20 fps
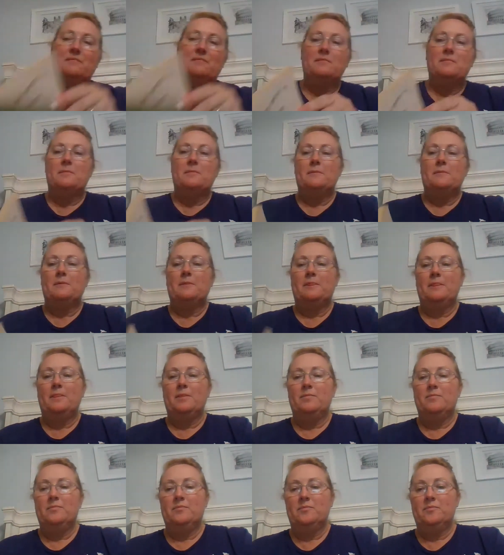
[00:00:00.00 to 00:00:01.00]

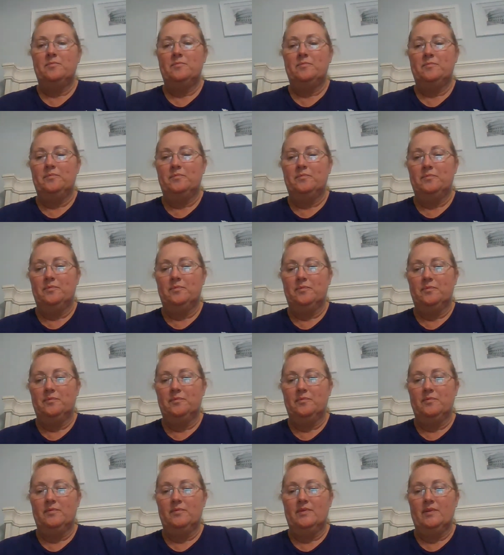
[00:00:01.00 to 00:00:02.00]

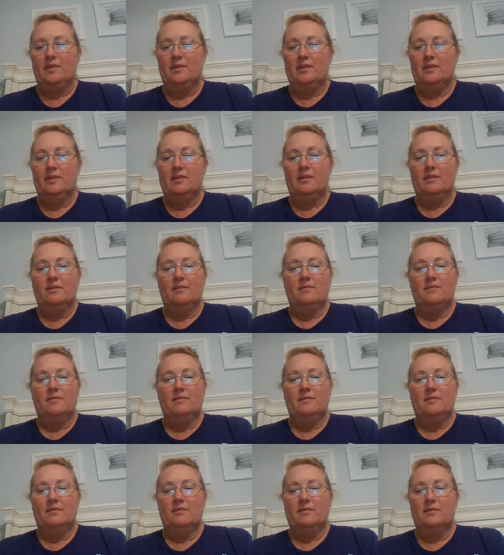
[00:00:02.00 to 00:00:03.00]

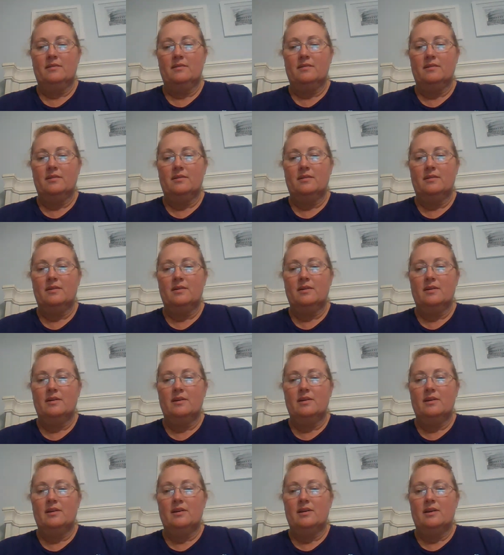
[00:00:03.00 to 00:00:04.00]

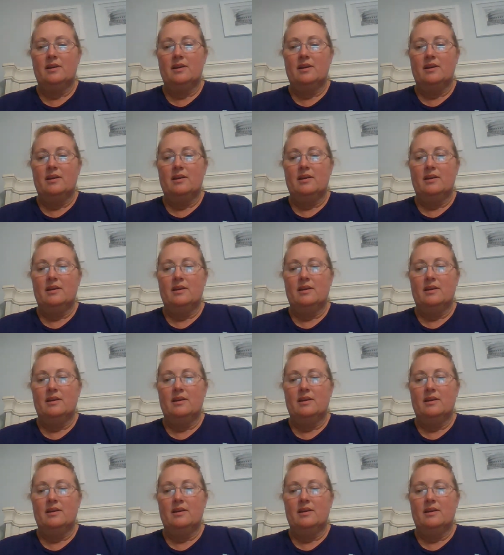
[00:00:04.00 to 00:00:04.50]
Nobody speaks.